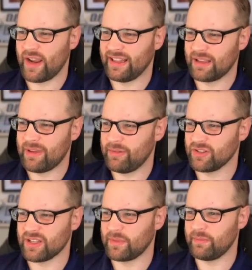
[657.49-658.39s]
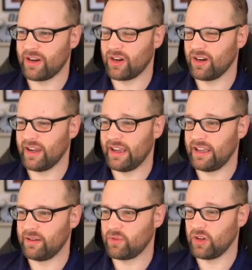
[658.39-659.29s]
Like maybe there's something better
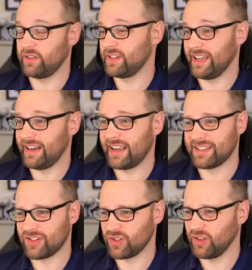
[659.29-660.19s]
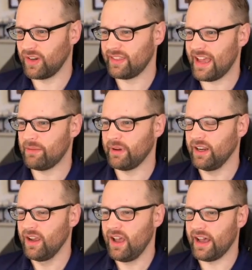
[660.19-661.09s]
I could have done. I guess I should look at that, but
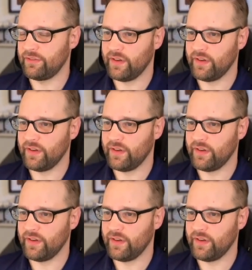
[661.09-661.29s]
I felt